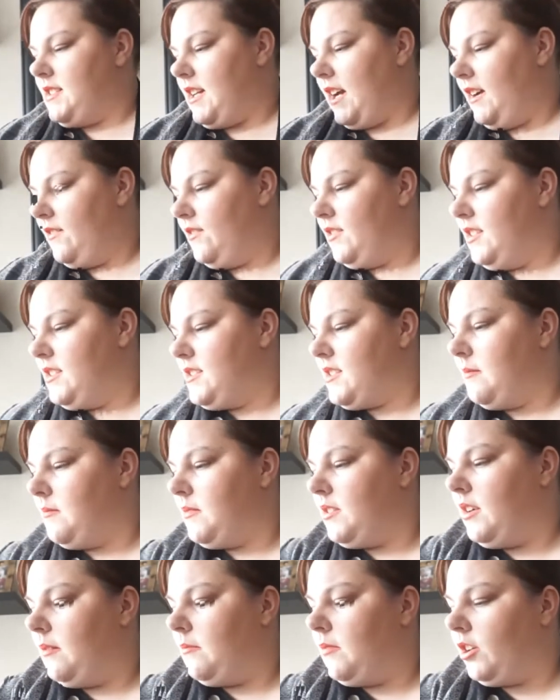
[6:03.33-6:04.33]
definitely
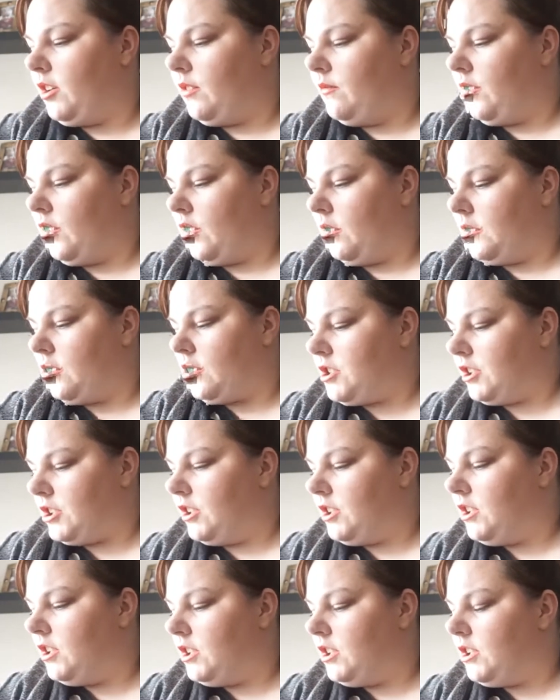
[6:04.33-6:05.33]
something I'm looking forward
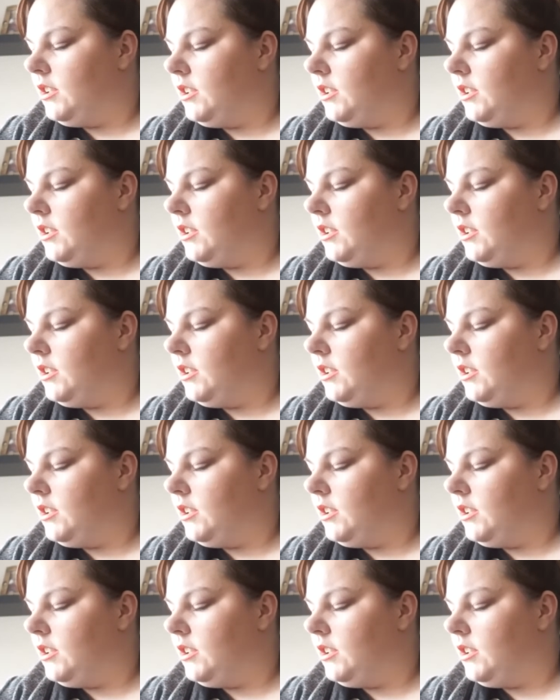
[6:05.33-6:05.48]
to.